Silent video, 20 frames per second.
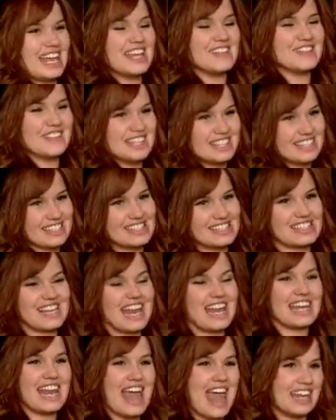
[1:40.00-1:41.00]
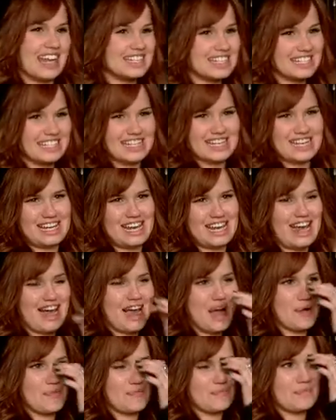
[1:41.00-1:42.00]
image and this giant entity
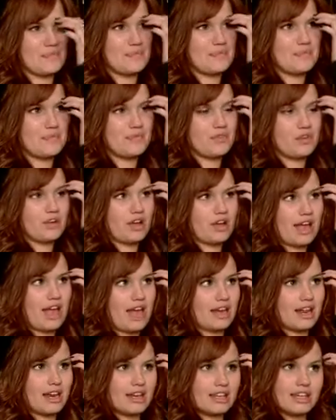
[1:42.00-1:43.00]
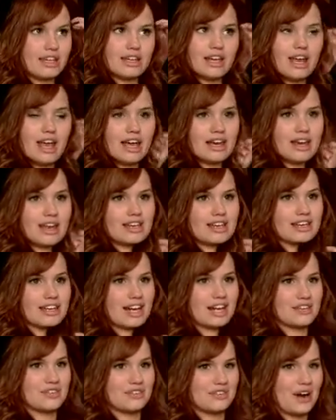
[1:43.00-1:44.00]
at any
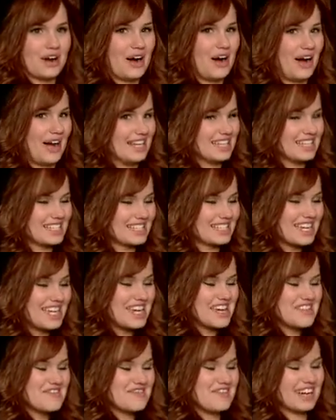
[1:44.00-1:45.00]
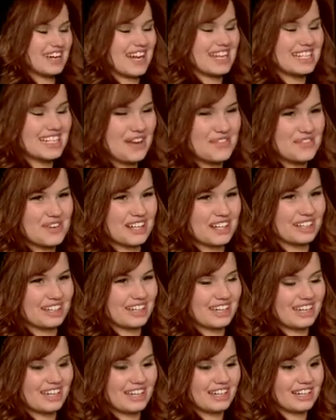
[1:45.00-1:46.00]
kind of cost. But
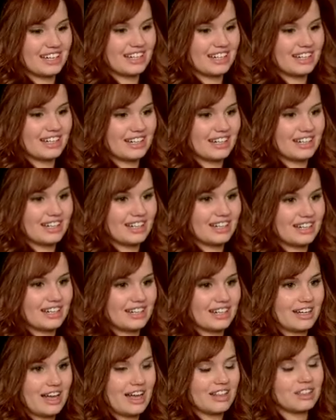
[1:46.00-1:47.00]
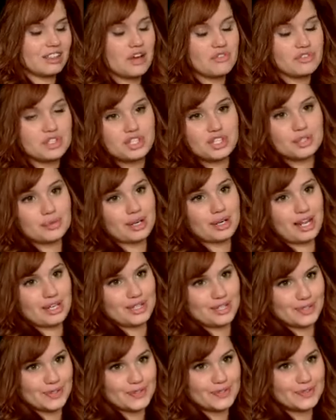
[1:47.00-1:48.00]
I love to do what I
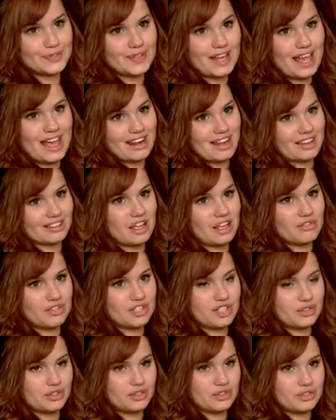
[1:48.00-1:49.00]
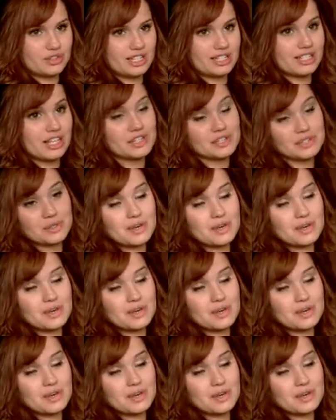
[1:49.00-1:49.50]
do, and I love to tell